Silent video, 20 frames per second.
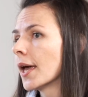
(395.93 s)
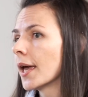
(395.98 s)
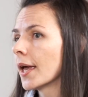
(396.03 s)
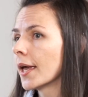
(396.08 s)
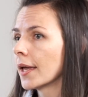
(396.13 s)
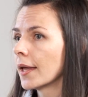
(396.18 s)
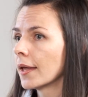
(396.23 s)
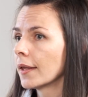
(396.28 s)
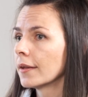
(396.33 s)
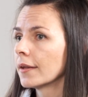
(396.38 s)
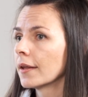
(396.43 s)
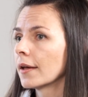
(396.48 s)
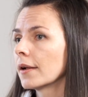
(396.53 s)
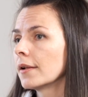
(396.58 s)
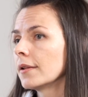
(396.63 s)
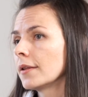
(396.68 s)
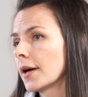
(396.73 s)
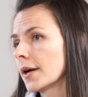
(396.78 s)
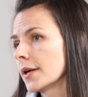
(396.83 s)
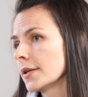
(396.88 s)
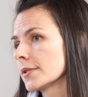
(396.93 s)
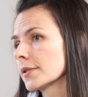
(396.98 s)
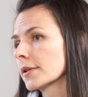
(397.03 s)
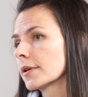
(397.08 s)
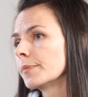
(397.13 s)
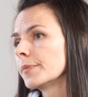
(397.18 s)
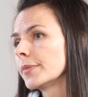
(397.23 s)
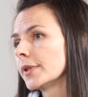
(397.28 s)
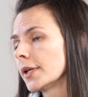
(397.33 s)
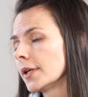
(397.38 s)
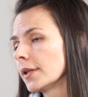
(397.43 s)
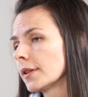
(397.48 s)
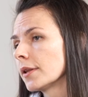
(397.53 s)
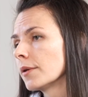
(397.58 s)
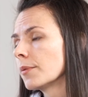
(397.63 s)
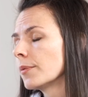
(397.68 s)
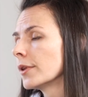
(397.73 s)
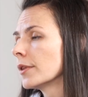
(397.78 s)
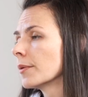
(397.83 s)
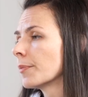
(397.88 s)
And that aligns completely
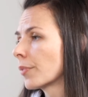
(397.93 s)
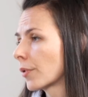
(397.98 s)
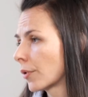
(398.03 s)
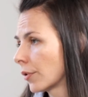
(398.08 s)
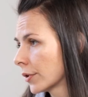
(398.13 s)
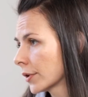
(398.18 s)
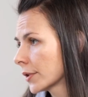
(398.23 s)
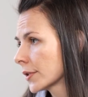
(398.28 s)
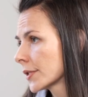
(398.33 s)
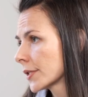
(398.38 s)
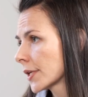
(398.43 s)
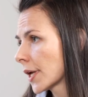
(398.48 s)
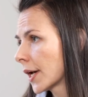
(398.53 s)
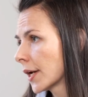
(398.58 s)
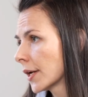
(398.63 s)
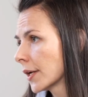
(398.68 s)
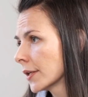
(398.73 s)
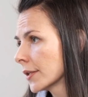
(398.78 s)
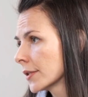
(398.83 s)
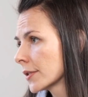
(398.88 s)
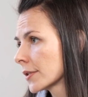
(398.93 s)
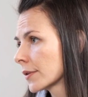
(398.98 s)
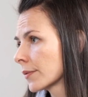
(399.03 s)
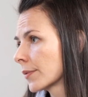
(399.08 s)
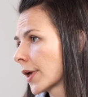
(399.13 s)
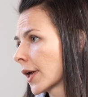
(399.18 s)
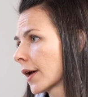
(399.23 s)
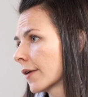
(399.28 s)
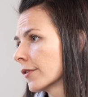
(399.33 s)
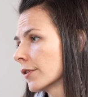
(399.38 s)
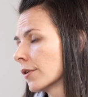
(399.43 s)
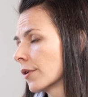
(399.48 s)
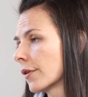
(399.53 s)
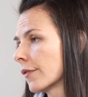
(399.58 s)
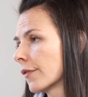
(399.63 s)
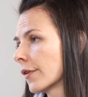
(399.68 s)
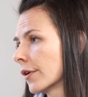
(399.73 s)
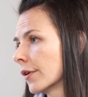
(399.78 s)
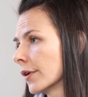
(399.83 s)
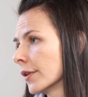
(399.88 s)
with the product side. So we have a lot
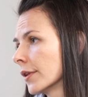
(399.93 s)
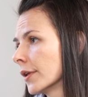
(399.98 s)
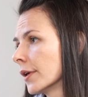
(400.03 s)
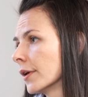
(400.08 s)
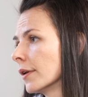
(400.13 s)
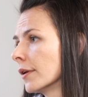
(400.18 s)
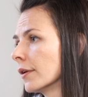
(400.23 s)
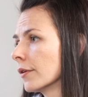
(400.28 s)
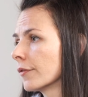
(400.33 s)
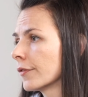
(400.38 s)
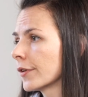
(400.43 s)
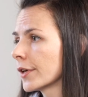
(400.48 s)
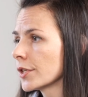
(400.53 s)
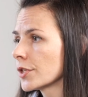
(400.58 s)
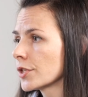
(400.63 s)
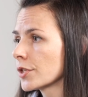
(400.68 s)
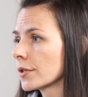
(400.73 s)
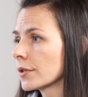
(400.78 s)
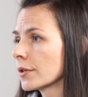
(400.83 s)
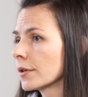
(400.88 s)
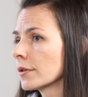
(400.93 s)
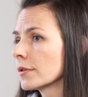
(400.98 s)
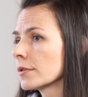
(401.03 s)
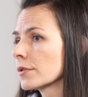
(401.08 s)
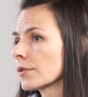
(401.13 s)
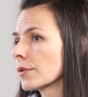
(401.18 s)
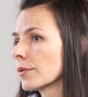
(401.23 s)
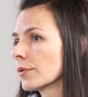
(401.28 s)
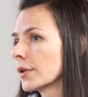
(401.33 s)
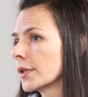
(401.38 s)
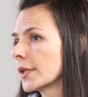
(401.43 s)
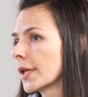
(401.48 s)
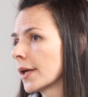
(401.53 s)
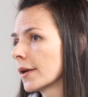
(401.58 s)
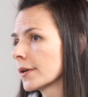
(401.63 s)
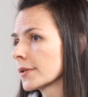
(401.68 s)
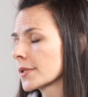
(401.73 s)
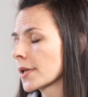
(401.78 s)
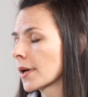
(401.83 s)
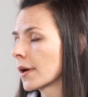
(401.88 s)
of R&D and innovation. So the
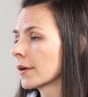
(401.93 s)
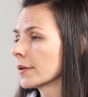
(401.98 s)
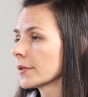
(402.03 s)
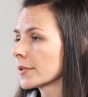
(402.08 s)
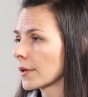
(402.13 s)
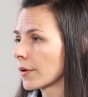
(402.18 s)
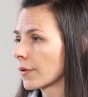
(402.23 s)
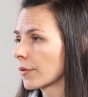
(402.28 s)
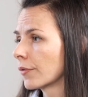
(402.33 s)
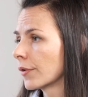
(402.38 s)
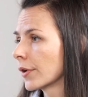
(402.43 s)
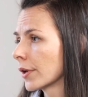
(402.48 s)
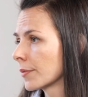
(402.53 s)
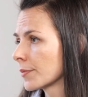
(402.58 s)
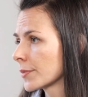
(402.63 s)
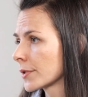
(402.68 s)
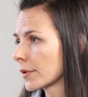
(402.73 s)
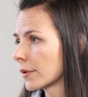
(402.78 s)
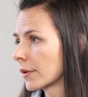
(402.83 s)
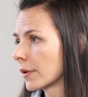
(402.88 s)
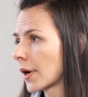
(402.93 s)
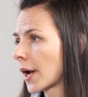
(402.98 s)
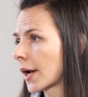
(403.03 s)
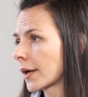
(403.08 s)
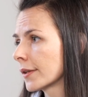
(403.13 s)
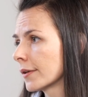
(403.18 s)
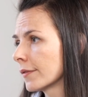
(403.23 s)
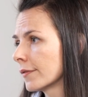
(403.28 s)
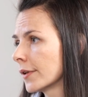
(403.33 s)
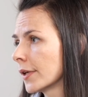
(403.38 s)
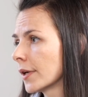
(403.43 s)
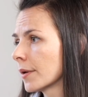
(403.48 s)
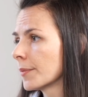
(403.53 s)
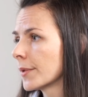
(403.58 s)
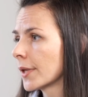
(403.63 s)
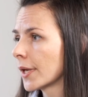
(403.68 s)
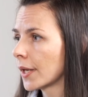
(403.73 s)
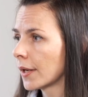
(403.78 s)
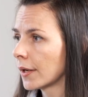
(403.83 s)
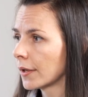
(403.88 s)
data science algorithms are actively
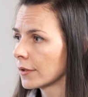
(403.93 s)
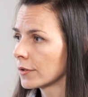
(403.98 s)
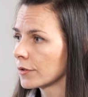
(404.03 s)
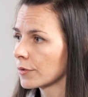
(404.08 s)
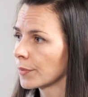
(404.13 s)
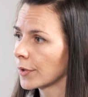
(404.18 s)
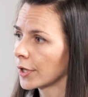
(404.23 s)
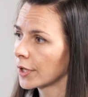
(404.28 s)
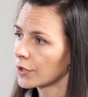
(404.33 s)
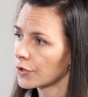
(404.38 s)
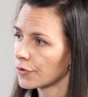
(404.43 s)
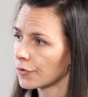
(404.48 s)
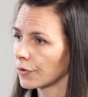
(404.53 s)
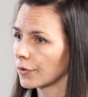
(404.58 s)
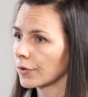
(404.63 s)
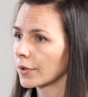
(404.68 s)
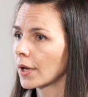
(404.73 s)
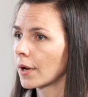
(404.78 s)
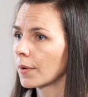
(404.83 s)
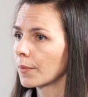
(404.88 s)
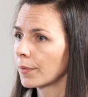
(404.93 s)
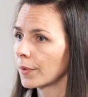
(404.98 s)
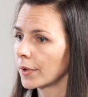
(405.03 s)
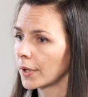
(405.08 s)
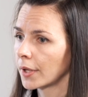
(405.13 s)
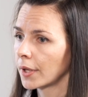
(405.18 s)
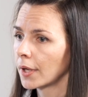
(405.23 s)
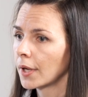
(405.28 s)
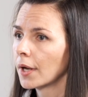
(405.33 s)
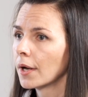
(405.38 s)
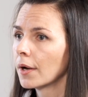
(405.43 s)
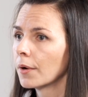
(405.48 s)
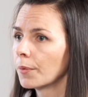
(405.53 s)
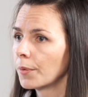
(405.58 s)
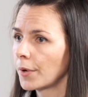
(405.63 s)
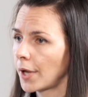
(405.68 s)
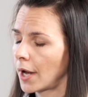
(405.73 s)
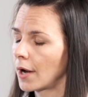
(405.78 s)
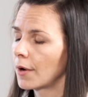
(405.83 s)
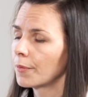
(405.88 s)
updated to make sure that we
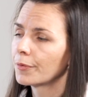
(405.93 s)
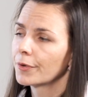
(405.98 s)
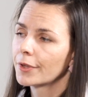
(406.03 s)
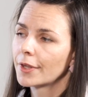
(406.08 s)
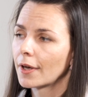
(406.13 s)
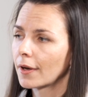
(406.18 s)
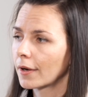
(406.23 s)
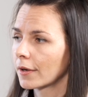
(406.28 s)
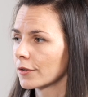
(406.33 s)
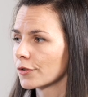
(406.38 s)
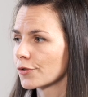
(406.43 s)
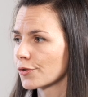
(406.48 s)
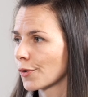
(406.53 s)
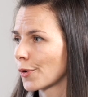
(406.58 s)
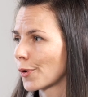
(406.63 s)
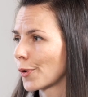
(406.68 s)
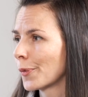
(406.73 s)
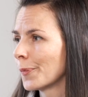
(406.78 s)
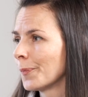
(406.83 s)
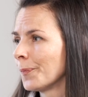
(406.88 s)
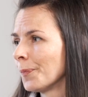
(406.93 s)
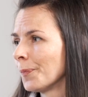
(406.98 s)
help with that control.